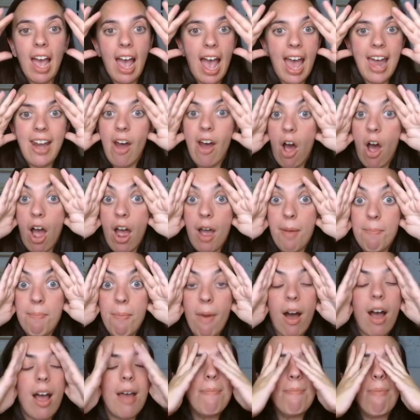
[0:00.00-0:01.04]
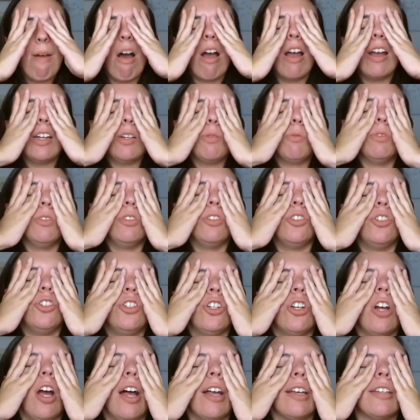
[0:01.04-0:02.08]
And my mind was
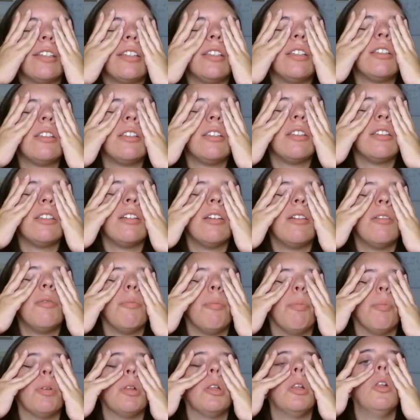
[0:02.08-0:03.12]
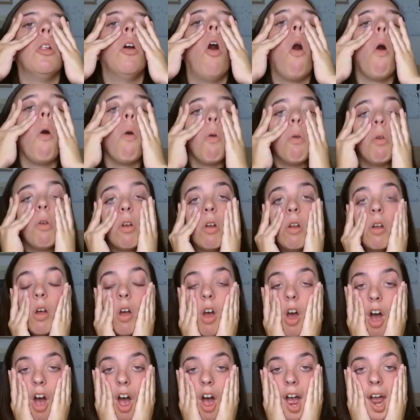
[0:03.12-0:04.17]
just blown.
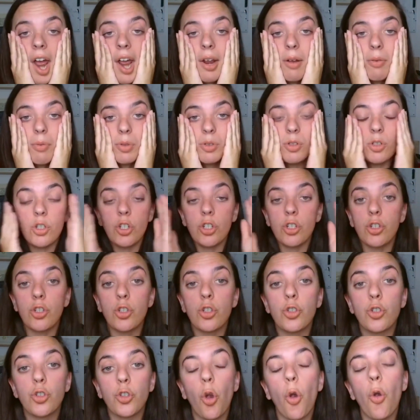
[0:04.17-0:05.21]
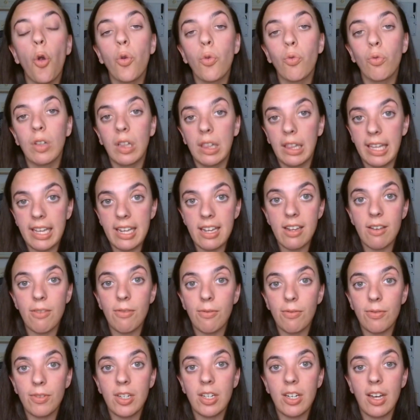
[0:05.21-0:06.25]
I was just so
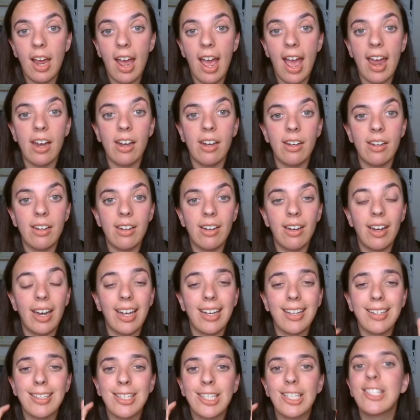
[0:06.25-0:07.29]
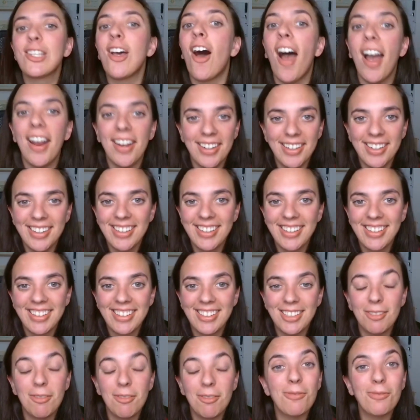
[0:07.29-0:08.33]
relieved and excited
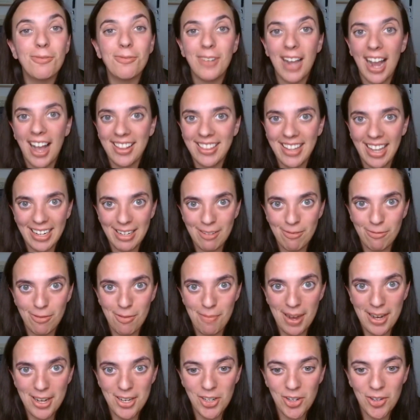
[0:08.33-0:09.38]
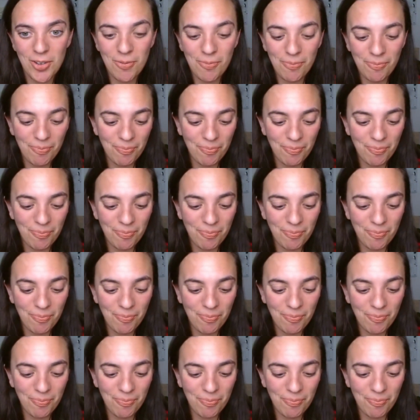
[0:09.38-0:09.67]
to have found that information.